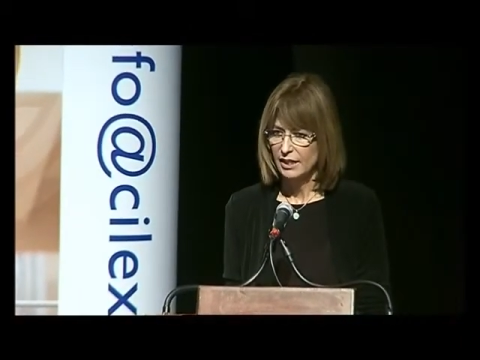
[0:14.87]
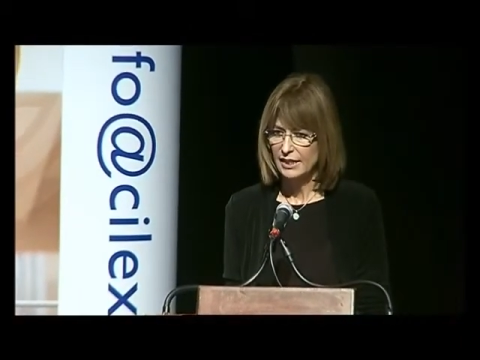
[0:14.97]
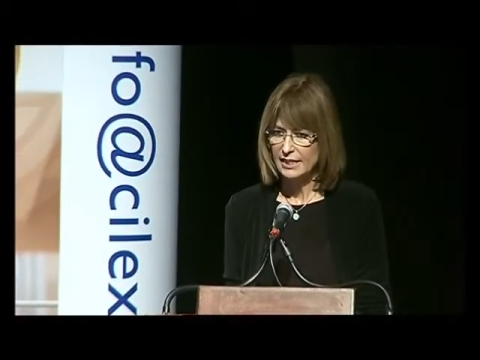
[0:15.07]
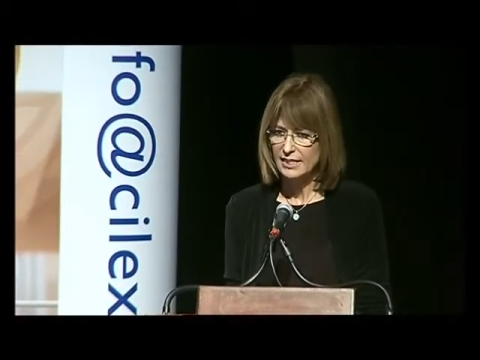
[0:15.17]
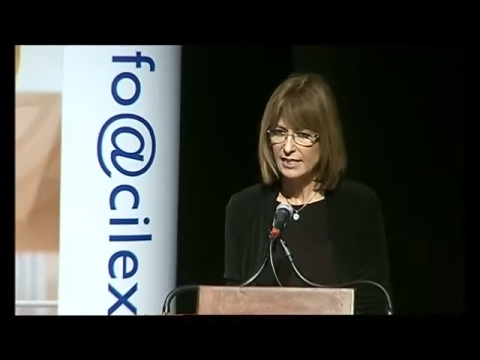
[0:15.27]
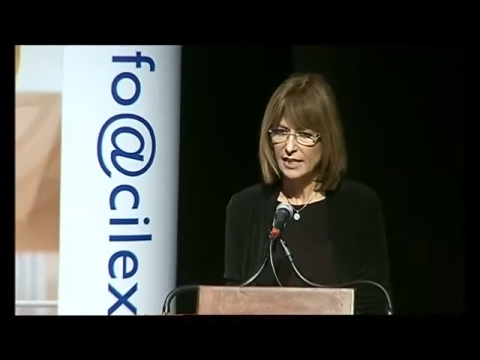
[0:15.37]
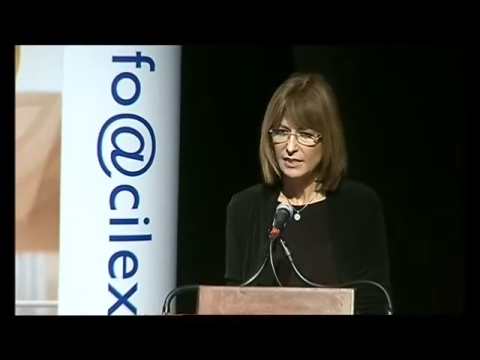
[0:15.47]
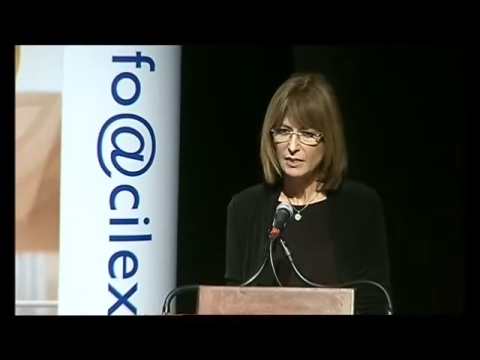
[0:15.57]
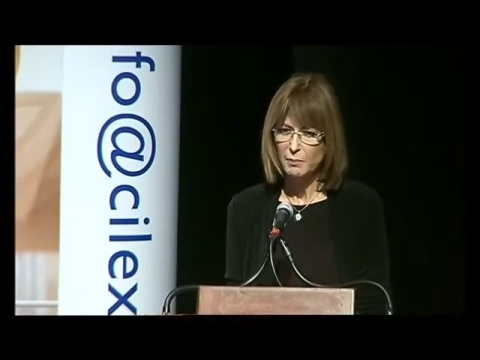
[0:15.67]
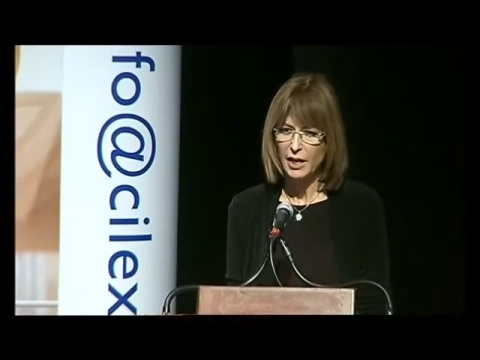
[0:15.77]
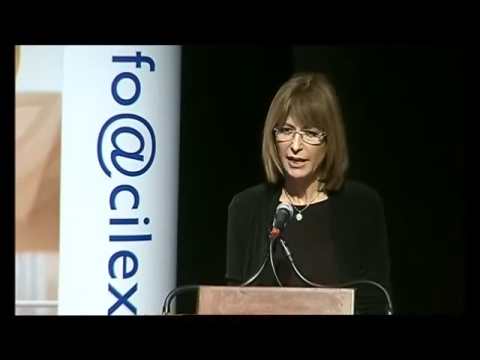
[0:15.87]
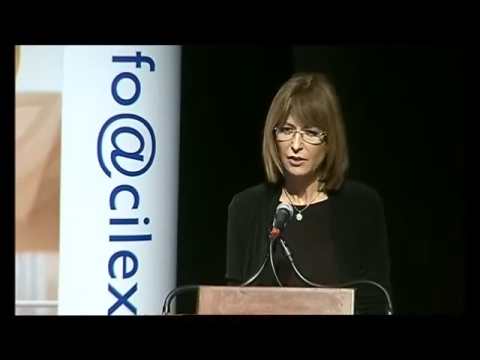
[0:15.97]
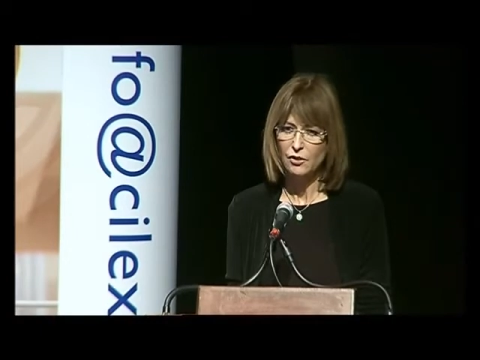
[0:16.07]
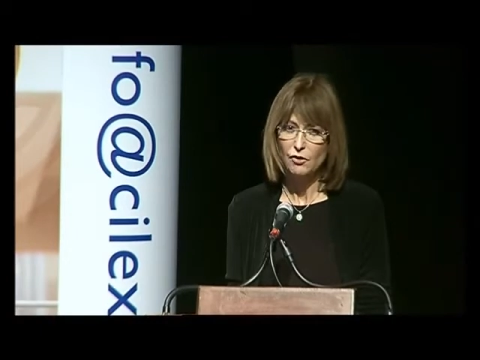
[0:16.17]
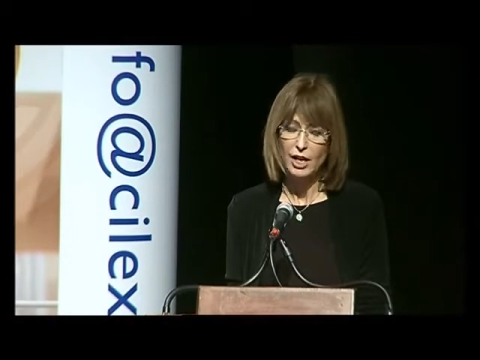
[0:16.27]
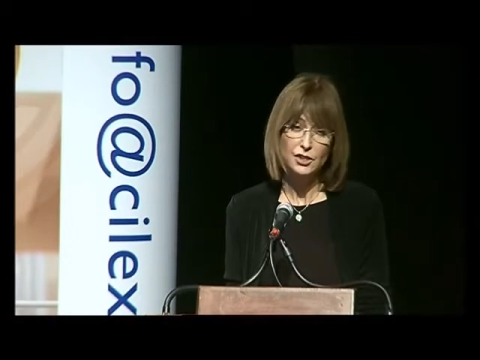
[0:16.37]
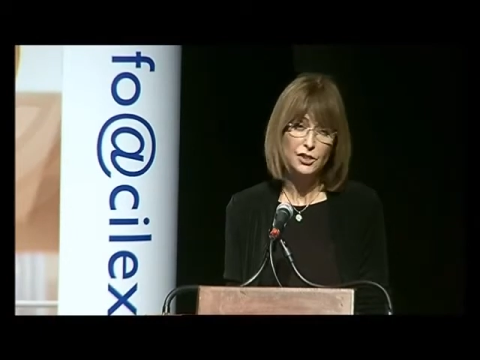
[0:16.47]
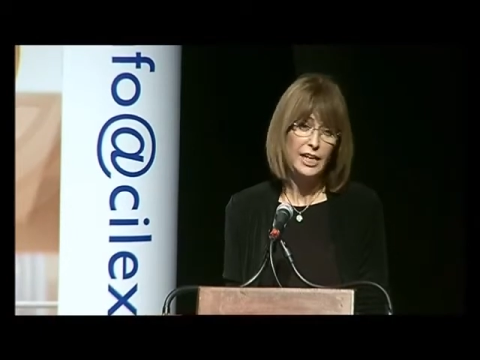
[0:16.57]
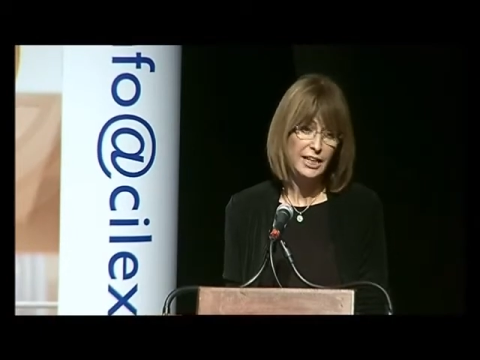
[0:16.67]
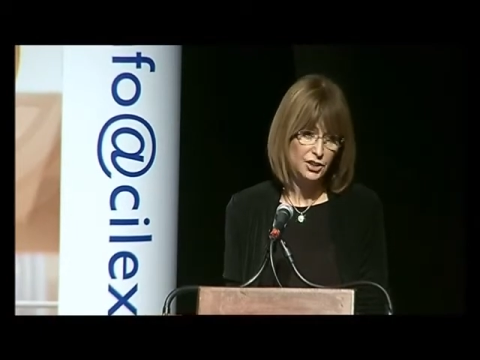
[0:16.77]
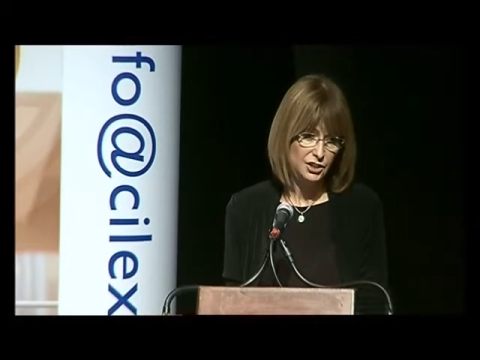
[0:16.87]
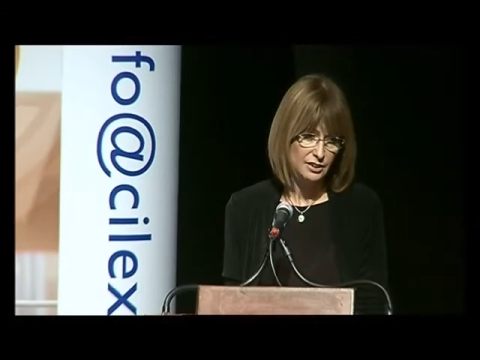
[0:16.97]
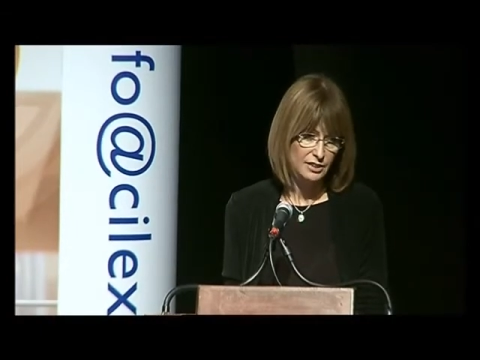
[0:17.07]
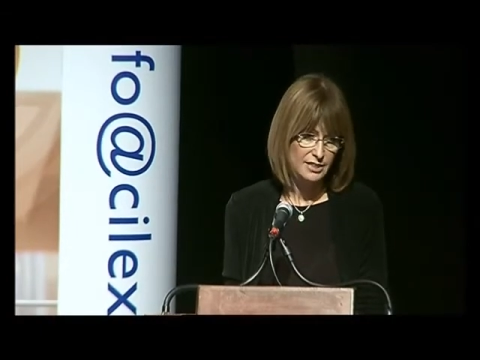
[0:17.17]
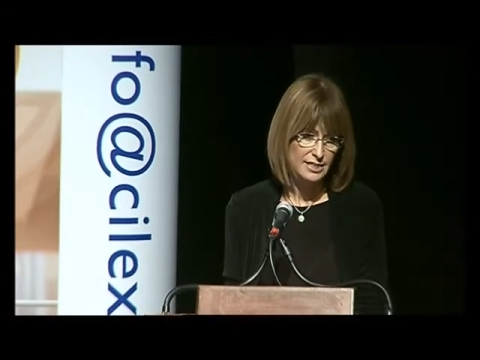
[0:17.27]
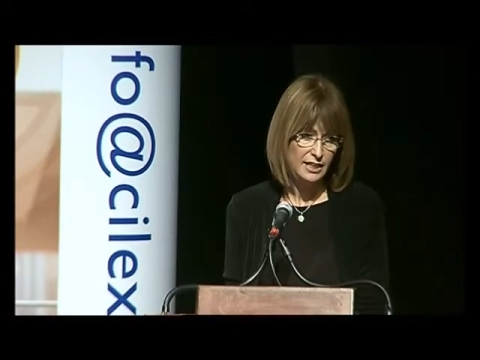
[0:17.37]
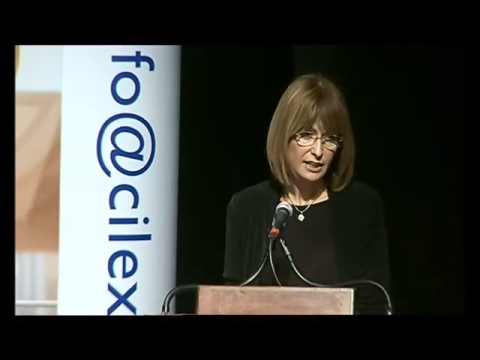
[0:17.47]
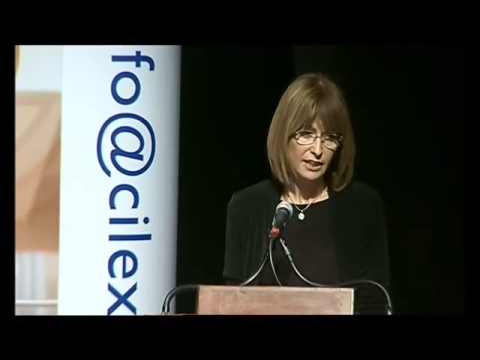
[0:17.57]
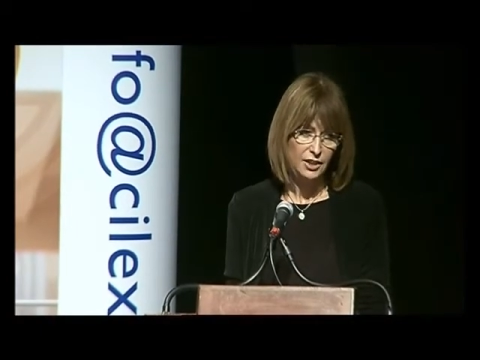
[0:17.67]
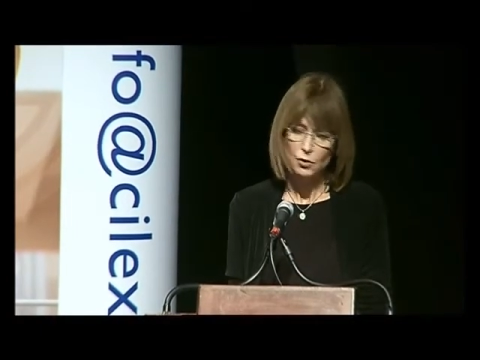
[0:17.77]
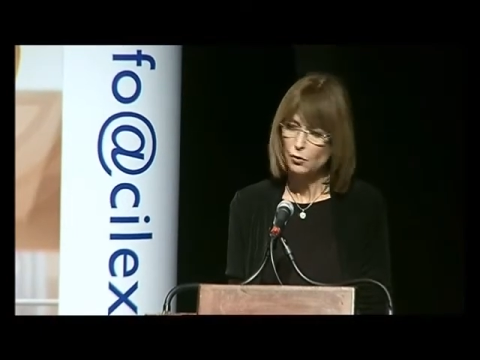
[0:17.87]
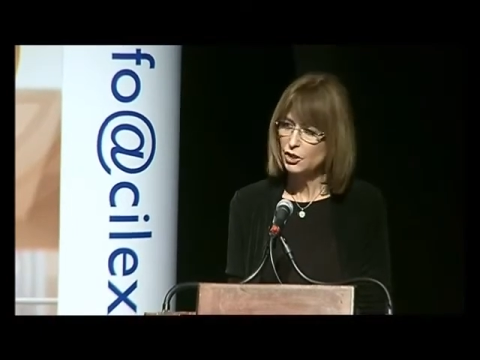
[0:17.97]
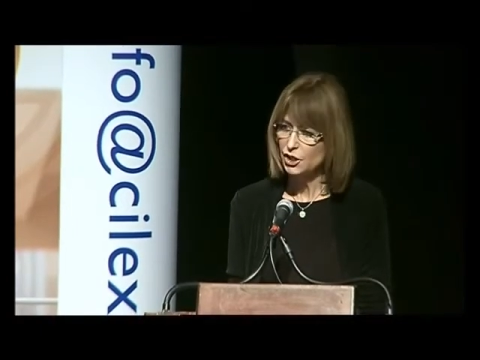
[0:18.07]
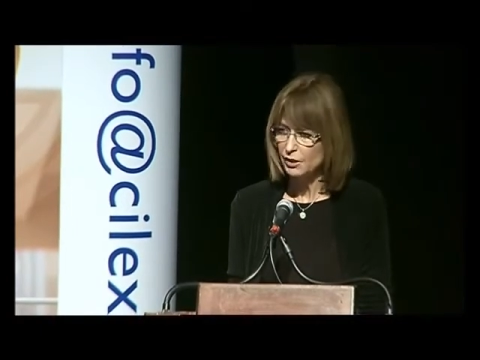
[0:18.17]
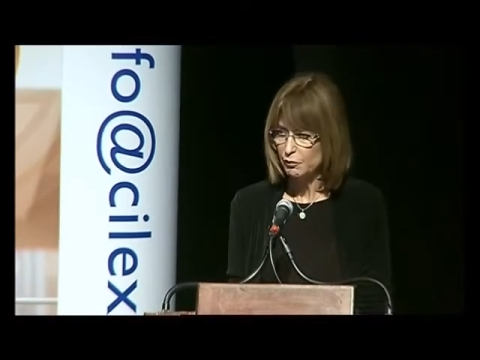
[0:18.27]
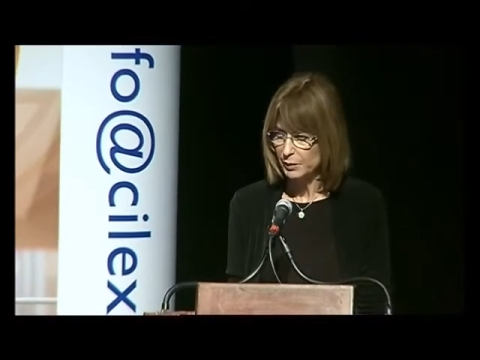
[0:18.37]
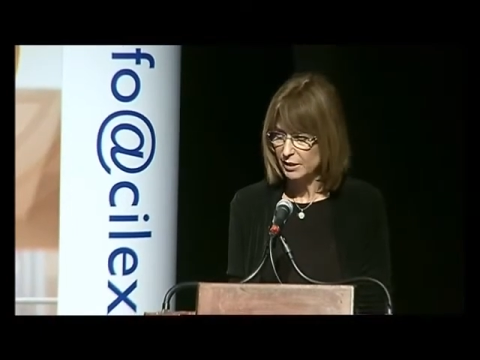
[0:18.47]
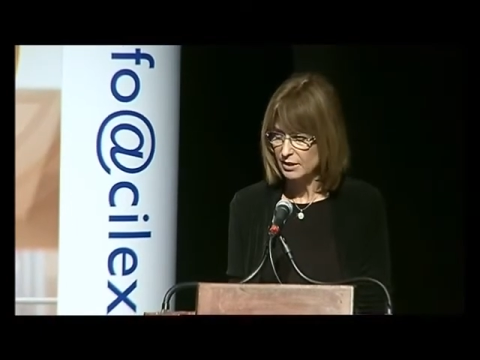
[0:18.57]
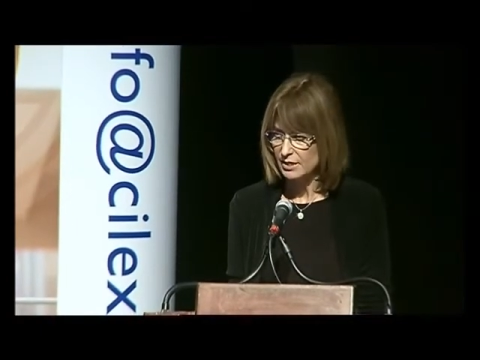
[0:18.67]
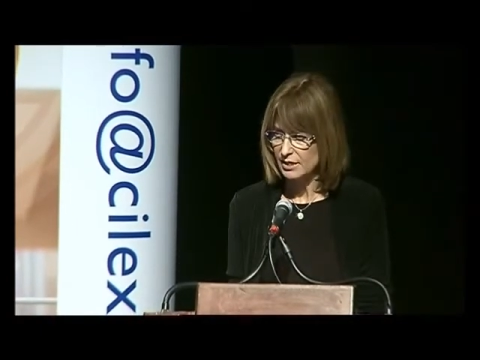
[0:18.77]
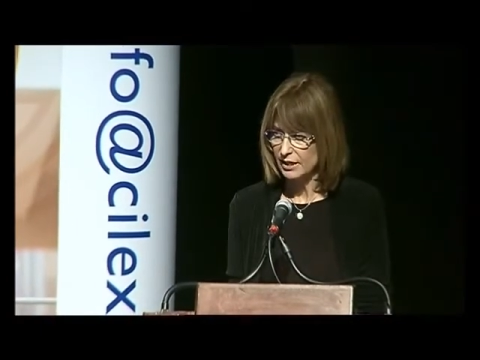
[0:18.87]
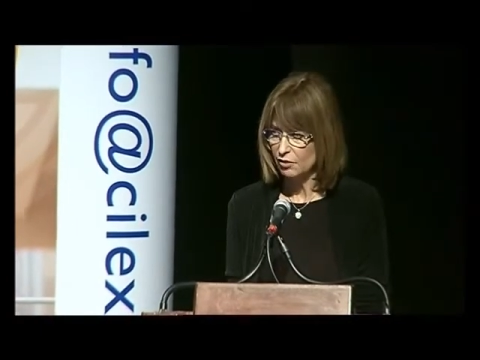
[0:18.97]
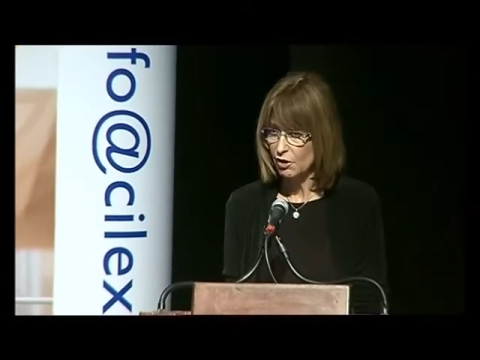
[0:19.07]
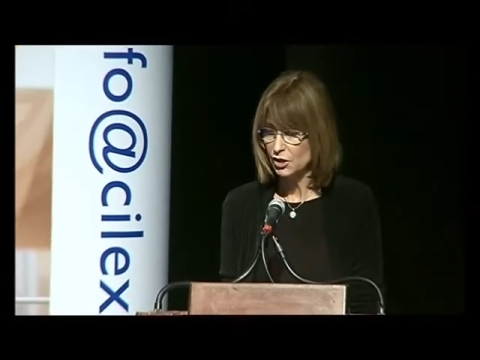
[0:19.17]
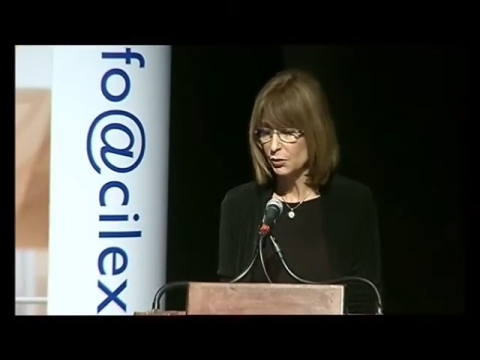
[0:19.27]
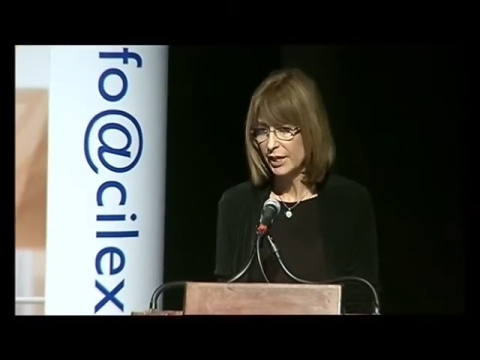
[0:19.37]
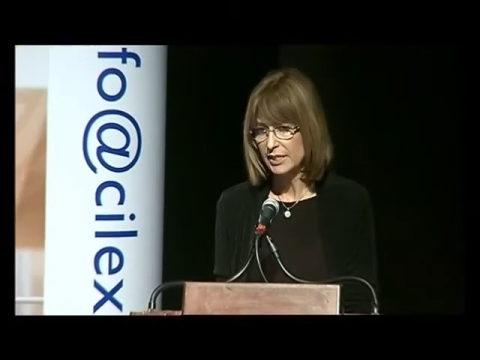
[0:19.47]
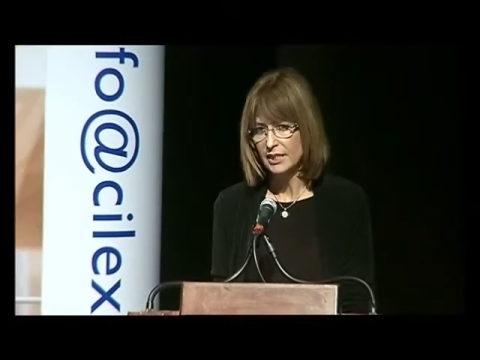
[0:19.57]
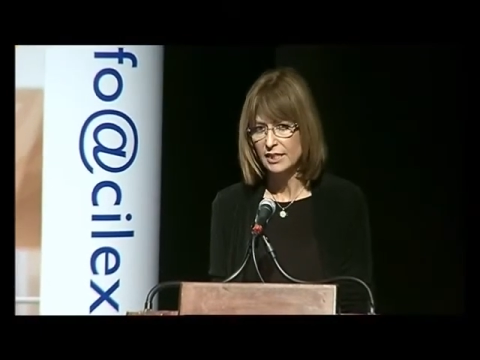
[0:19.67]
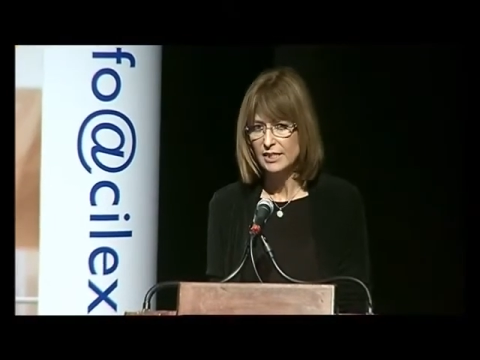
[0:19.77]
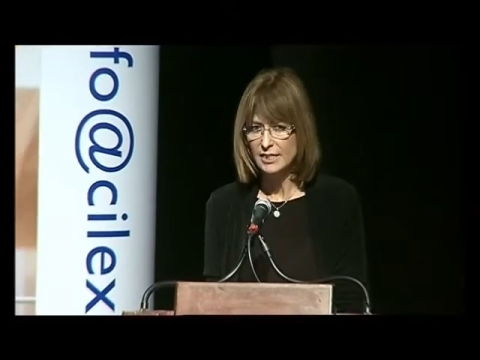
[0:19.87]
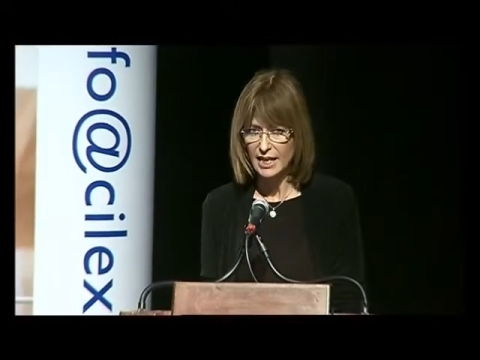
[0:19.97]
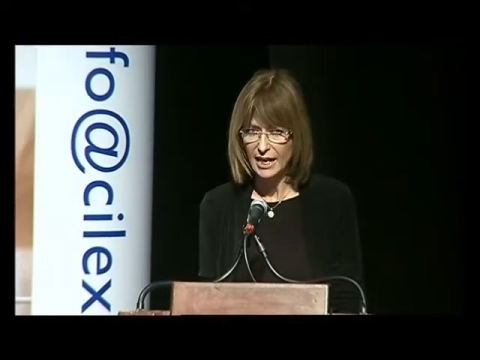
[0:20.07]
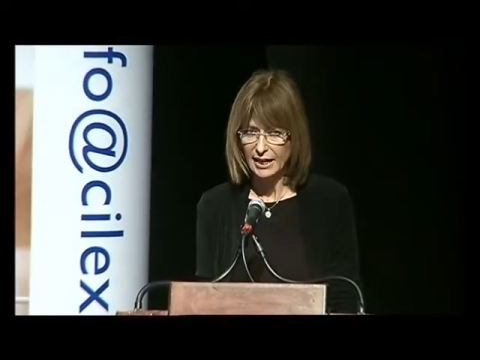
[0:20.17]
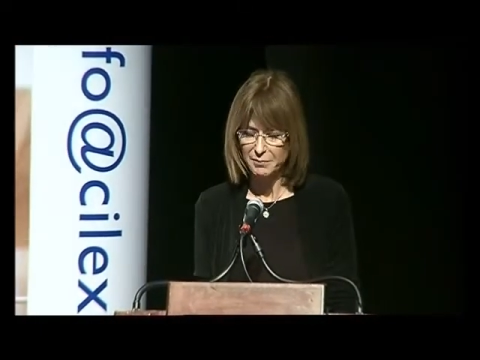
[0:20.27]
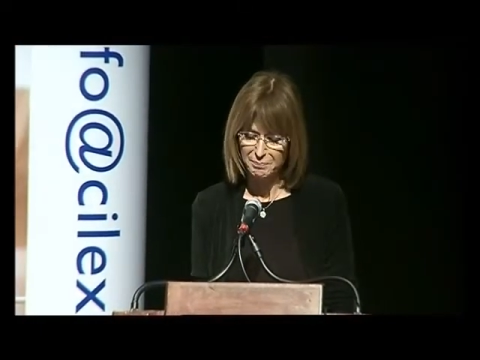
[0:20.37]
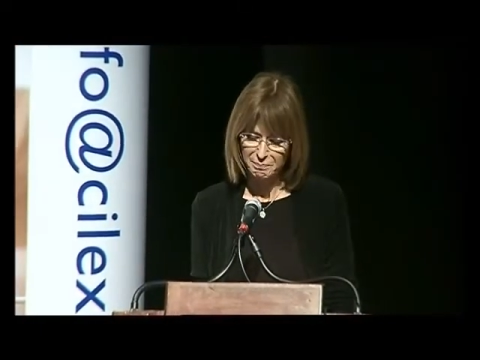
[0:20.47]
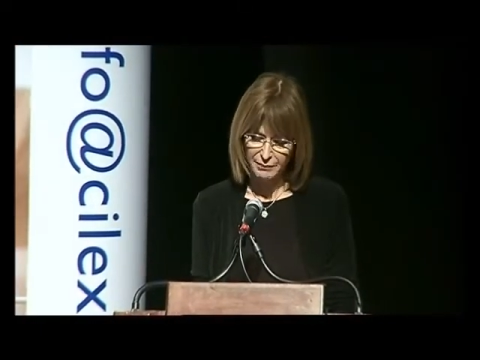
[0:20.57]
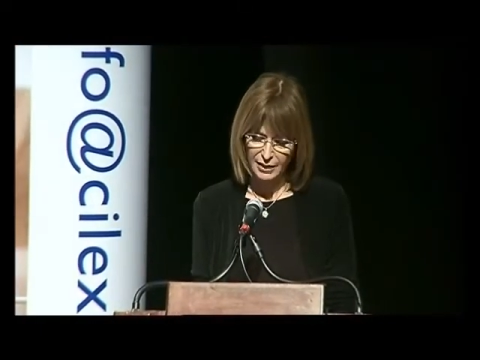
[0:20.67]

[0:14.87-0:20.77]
and extend my congratulations in your achievements in graduating today.